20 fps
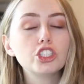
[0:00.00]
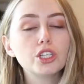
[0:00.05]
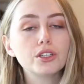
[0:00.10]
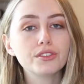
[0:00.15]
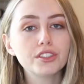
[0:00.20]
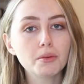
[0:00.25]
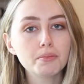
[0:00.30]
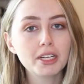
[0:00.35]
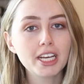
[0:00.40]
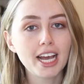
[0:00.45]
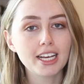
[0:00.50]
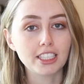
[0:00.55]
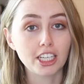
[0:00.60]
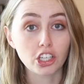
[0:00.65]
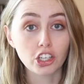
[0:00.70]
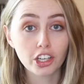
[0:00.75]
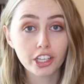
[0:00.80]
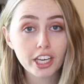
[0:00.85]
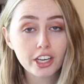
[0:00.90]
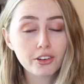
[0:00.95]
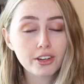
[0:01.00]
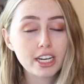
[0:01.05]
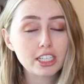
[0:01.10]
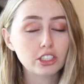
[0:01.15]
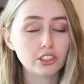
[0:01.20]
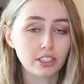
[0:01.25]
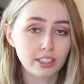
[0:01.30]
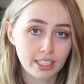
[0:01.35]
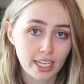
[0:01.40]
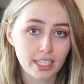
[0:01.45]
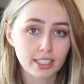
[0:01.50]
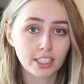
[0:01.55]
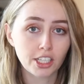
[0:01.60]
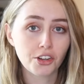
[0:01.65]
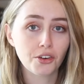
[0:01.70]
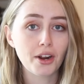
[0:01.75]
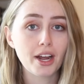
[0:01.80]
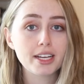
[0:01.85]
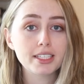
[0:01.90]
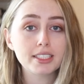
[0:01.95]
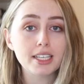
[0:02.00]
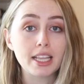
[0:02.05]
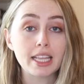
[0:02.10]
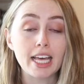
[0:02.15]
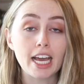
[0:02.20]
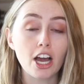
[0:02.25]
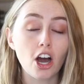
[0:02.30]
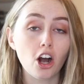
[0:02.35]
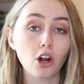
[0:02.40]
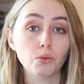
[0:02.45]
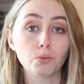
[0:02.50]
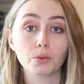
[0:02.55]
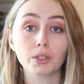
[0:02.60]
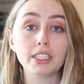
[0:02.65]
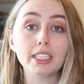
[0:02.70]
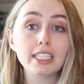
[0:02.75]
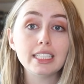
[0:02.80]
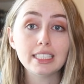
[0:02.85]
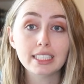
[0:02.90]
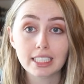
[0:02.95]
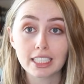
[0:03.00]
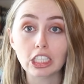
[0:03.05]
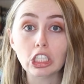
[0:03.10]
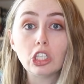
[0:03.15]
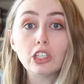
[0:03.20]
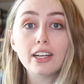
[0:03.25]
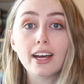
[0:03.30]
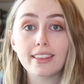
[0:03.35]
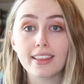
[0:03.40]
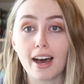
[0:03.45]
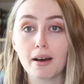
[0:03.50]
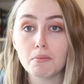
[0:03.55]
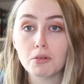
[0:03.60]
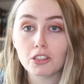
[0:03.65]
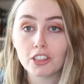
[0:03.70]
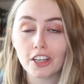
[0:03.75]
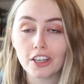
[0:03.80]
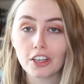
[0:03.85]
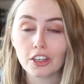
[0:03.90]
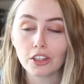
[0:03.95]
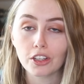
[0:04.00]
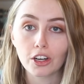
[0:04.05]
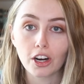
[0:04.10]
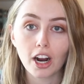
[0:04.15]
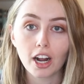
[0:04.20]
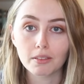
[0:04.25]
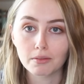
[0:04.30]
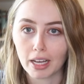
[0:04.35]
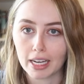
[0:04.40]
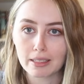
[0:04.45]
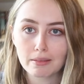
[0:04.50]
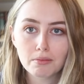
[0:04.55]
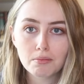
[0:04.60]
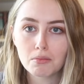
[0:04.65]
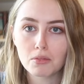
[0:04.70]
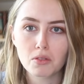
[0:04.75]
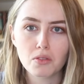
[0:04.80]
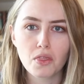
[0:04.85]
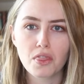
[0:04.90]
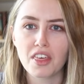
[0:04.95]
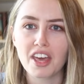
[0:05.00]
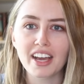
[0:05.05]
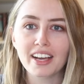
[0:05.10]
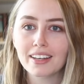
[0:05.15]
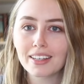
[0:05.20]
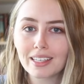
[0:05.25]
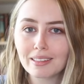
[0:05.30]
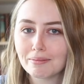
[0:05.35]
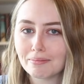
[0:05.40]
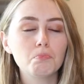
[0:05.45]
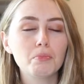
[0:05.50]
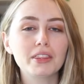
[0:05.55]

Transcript: So if somebody has a cooking grace or a dancing grace, they are really skilled at that particular, like, thing.